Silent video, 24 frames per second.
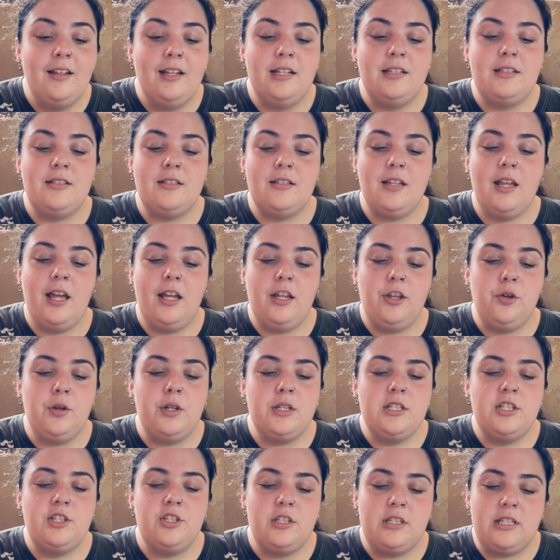It's like,
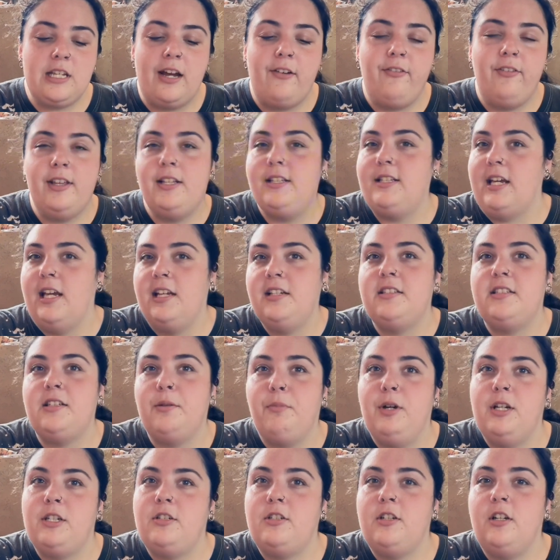you can definitely taste the
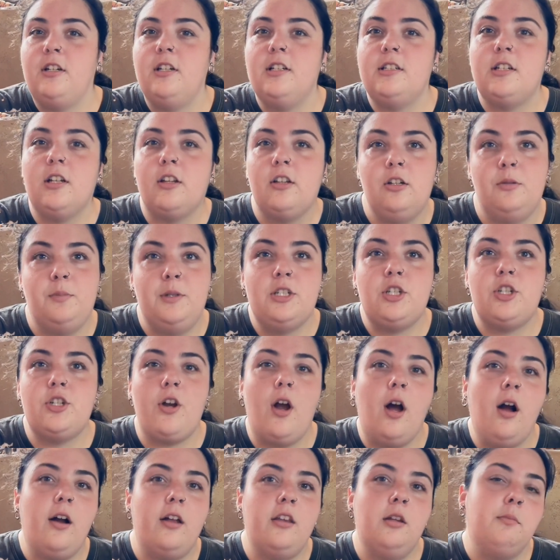mustard. It's a little bit
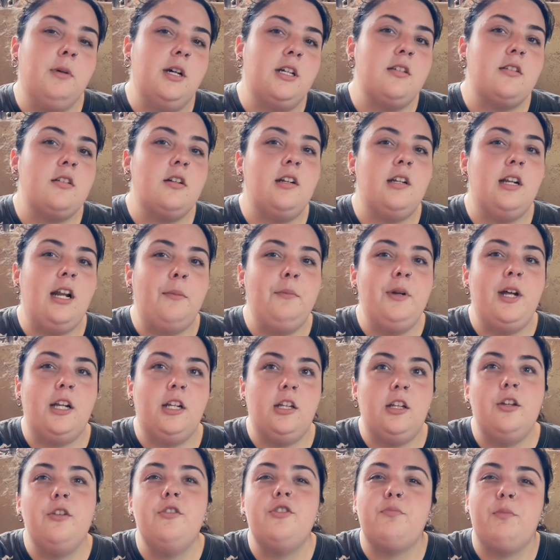strong on the mustard, and I'm not
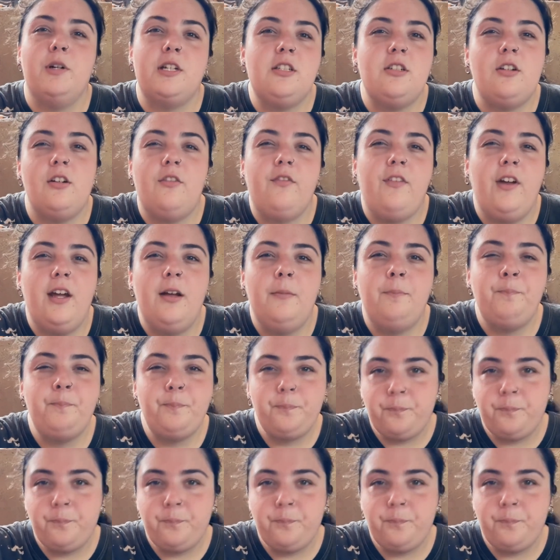a huge mustard fan,